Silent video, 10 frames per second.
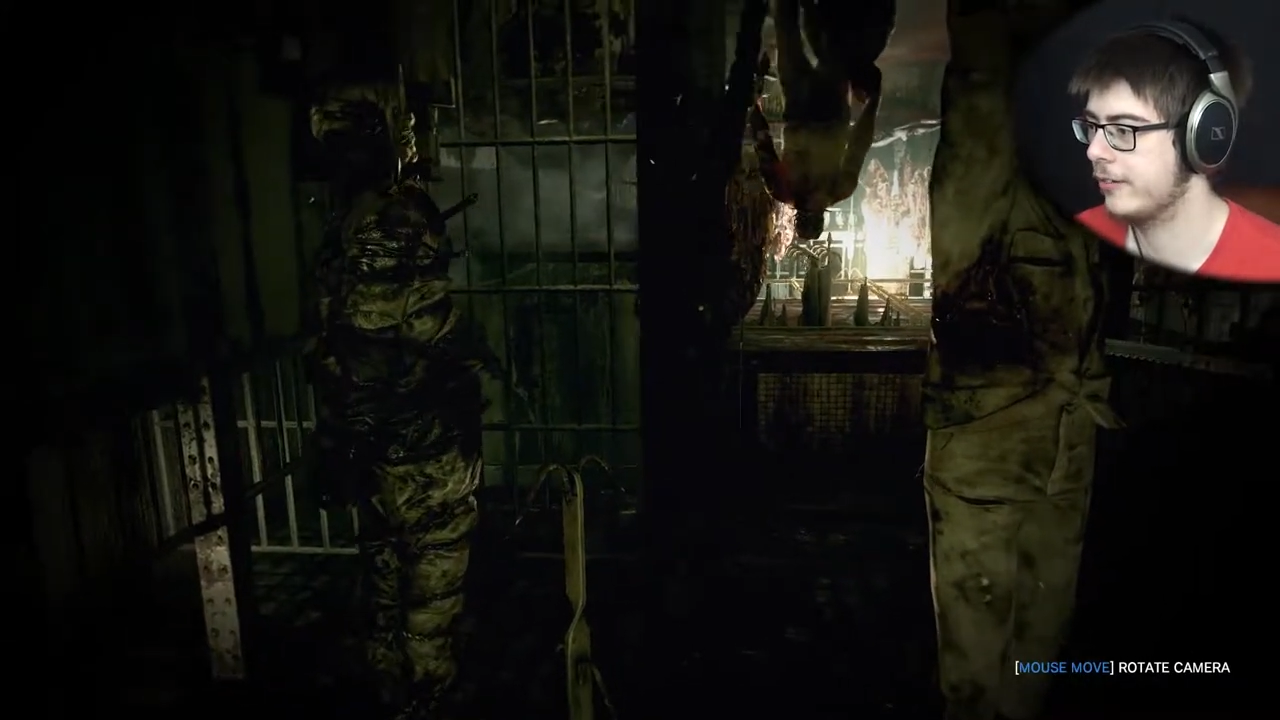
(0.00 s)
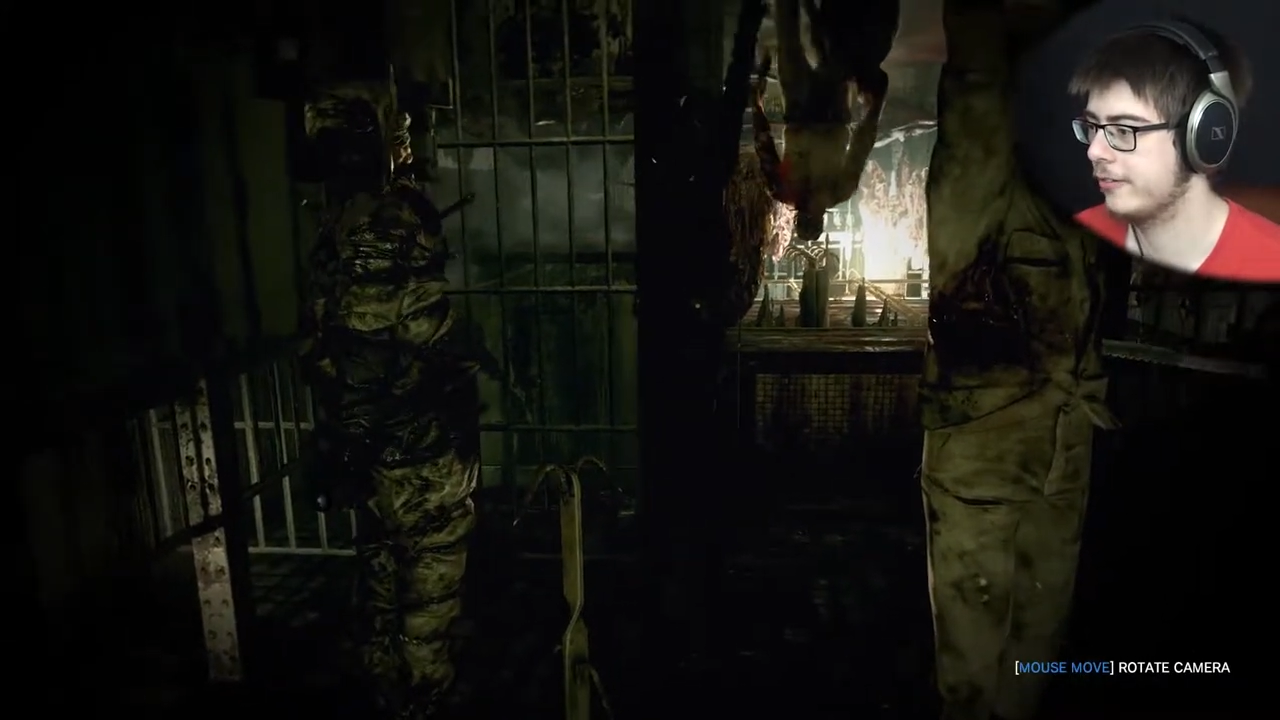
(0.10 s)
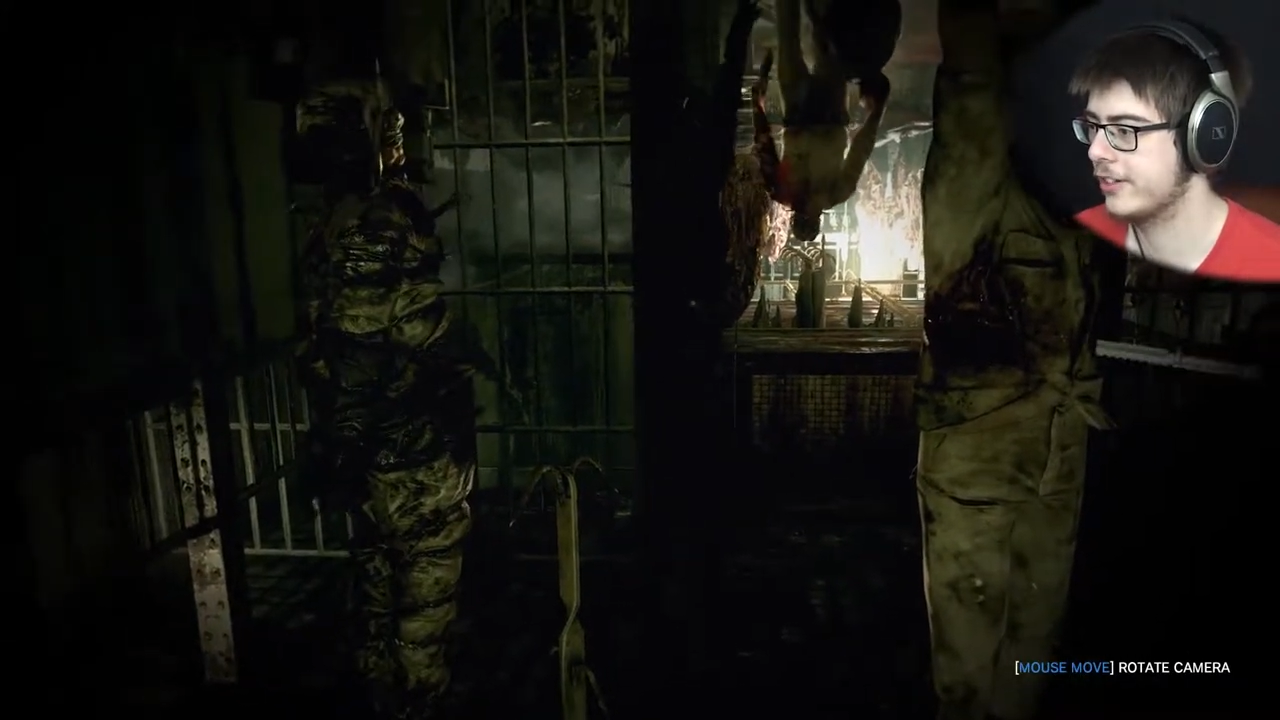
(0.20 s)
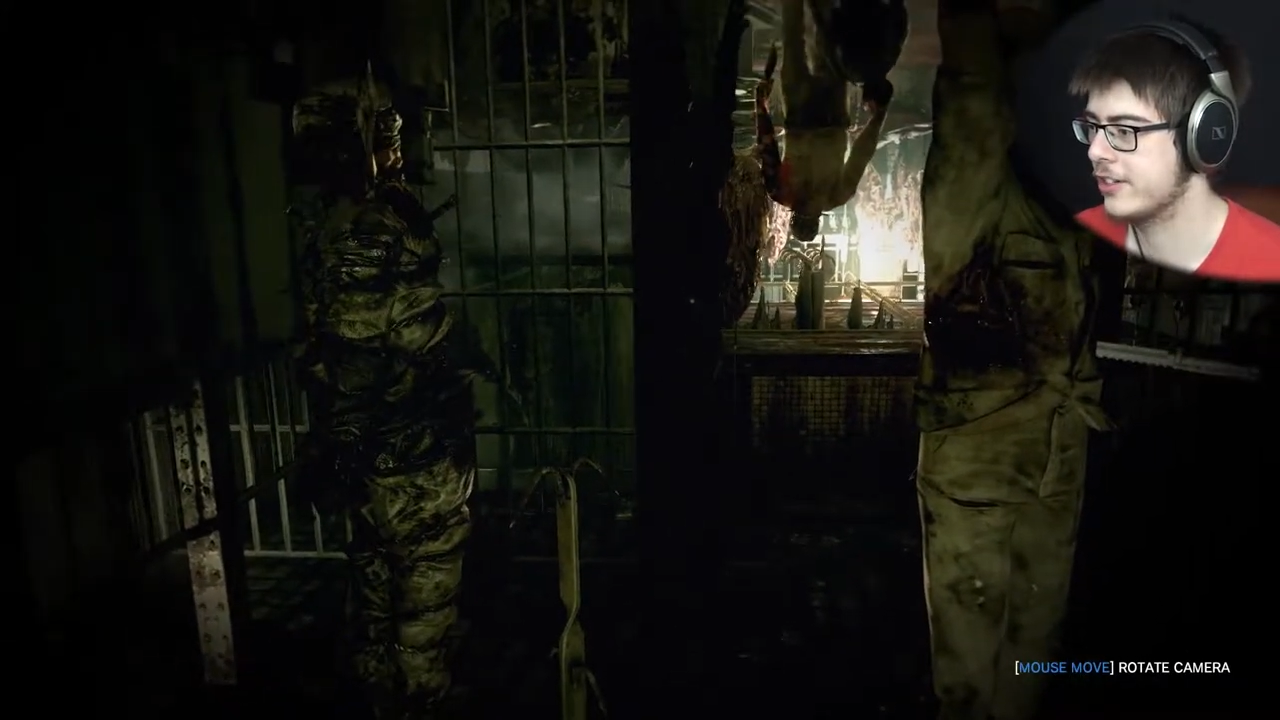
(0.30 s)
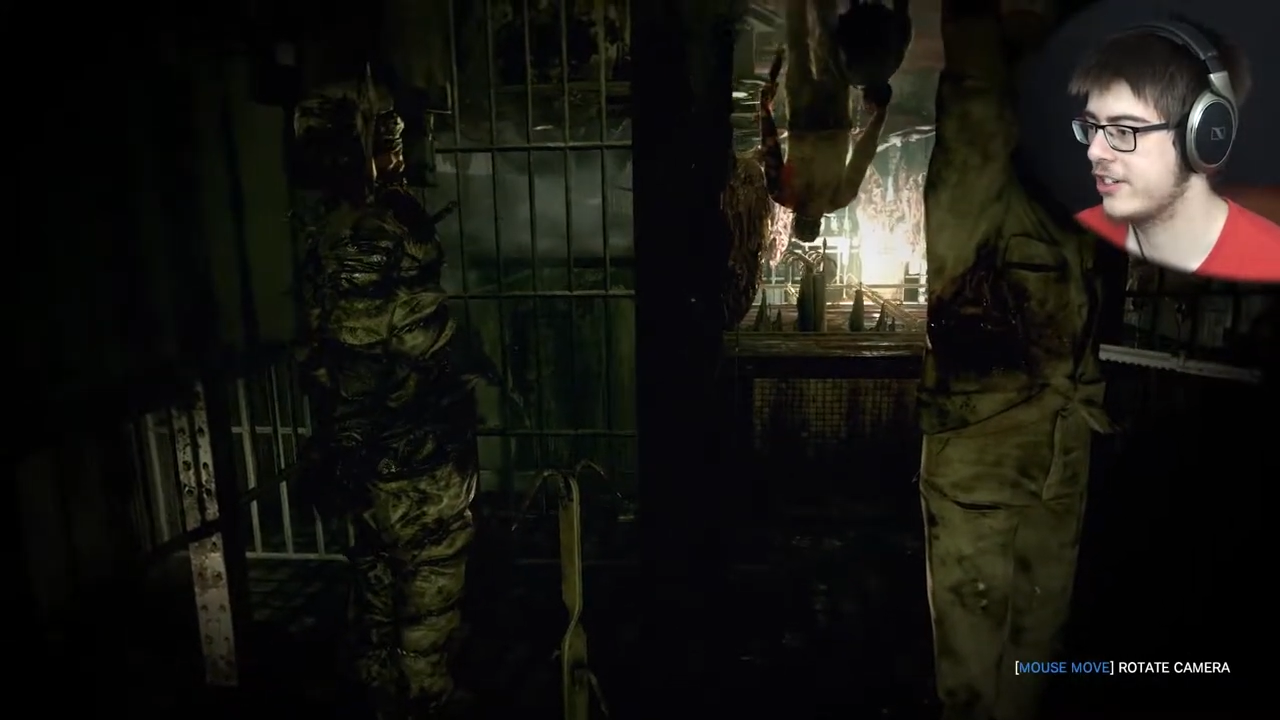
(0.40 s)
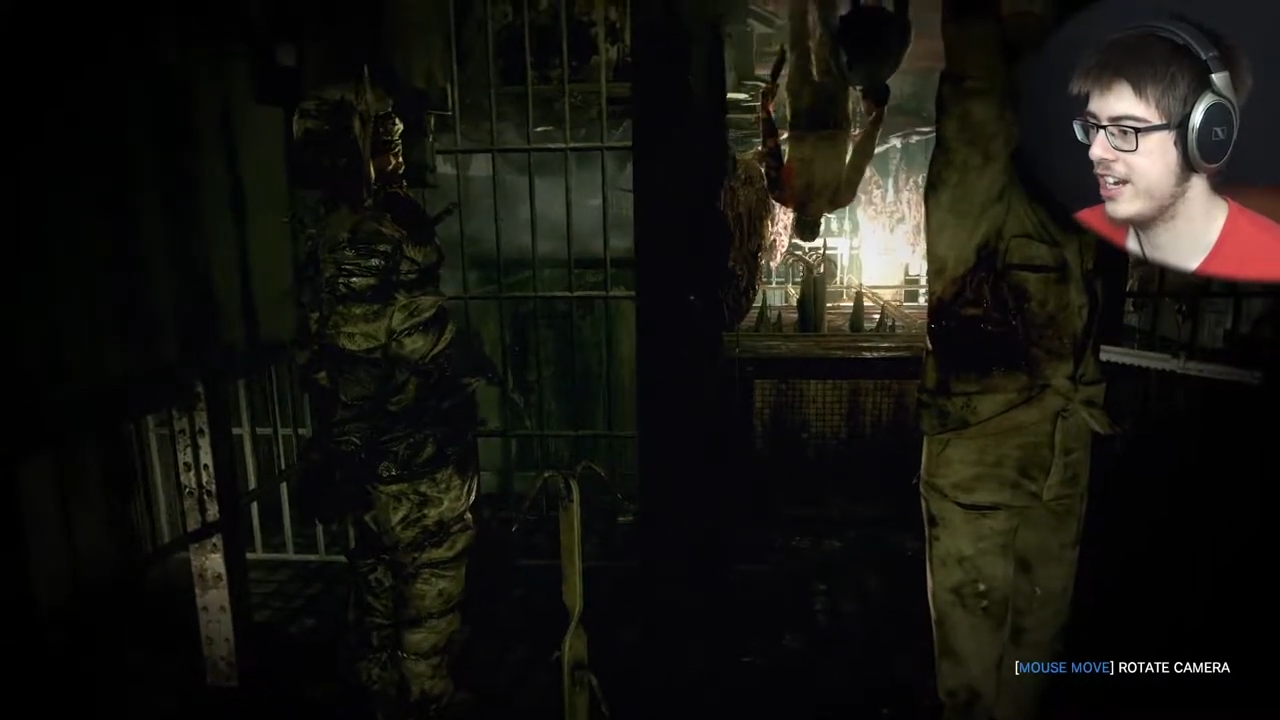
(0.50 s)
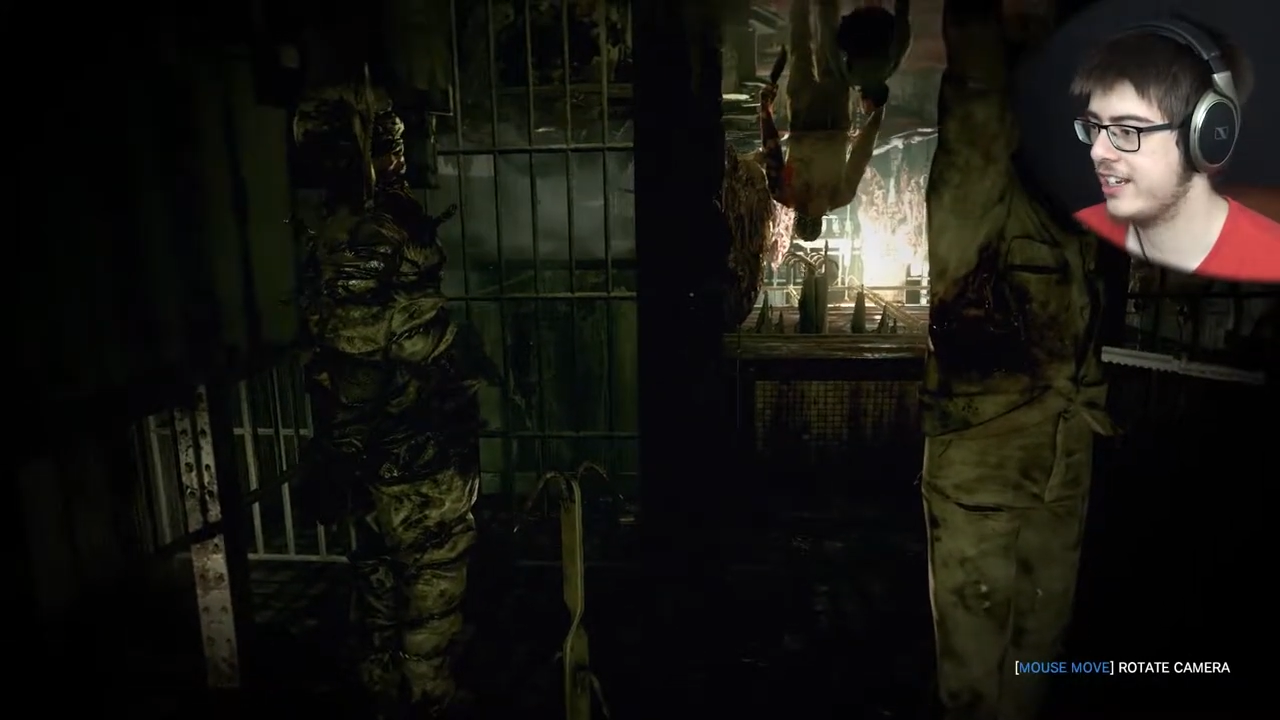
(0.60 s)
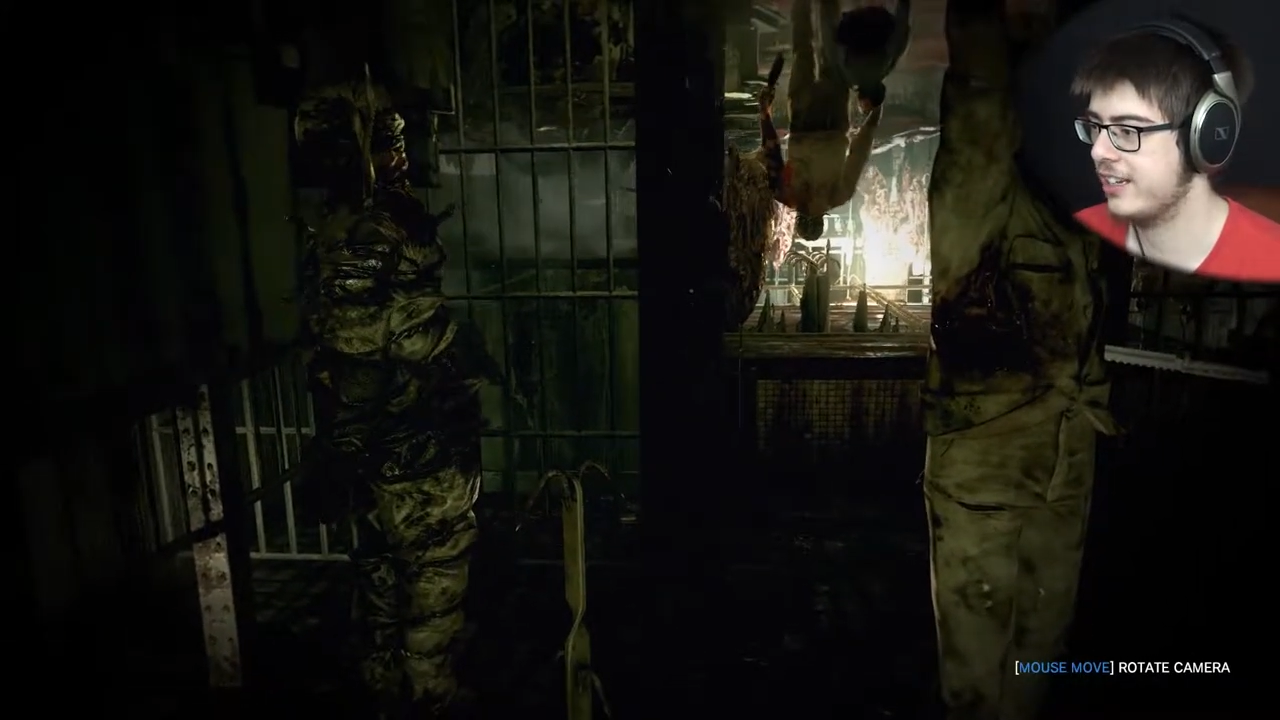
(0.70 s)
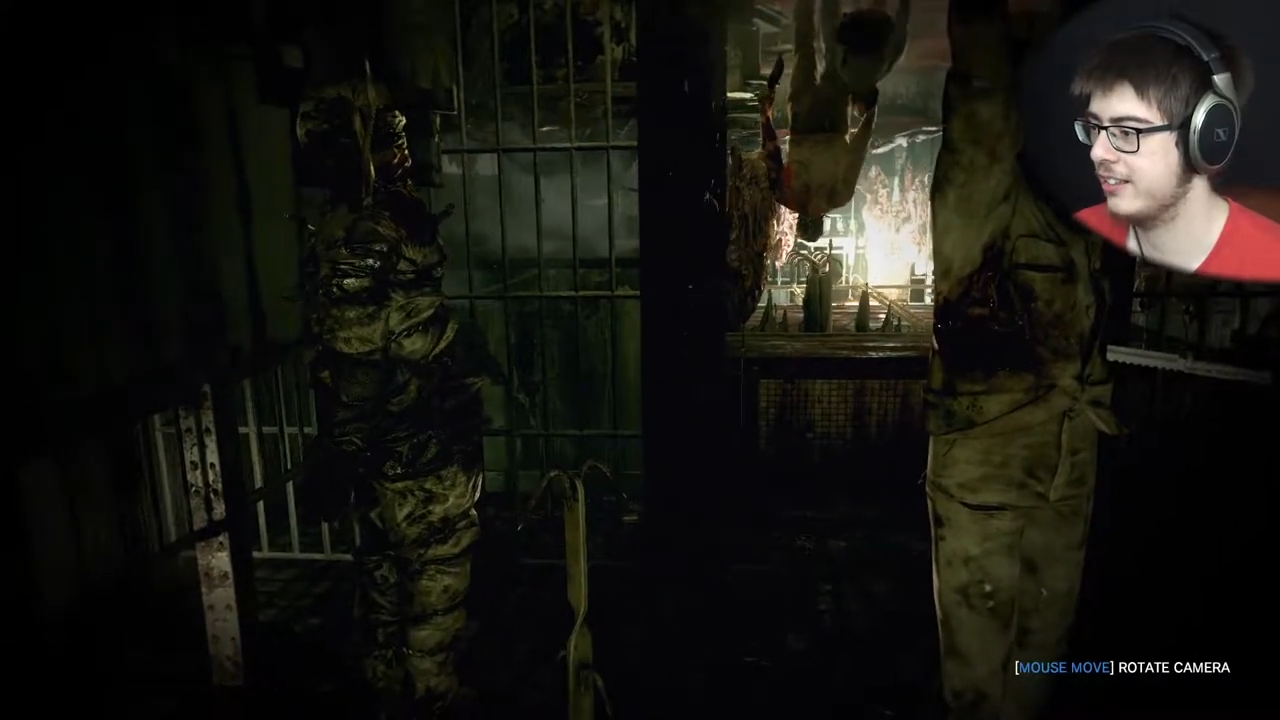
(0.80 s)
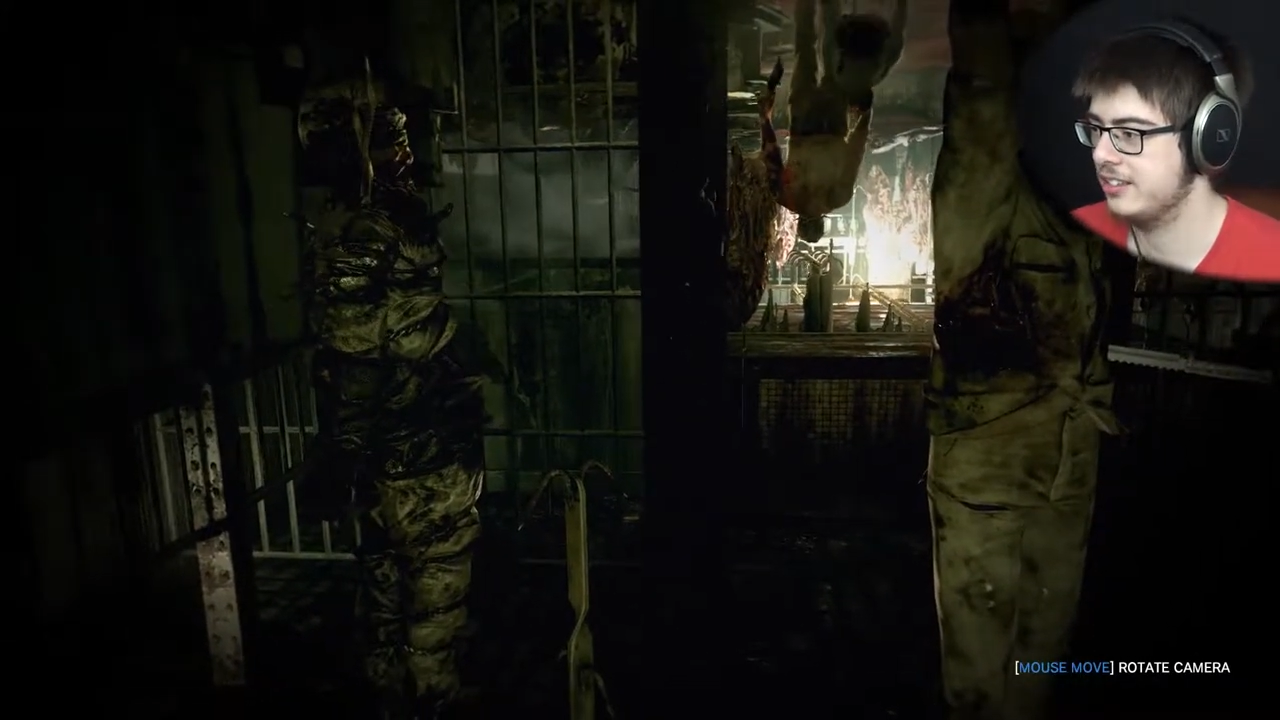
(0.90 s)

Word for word: everything's shaking.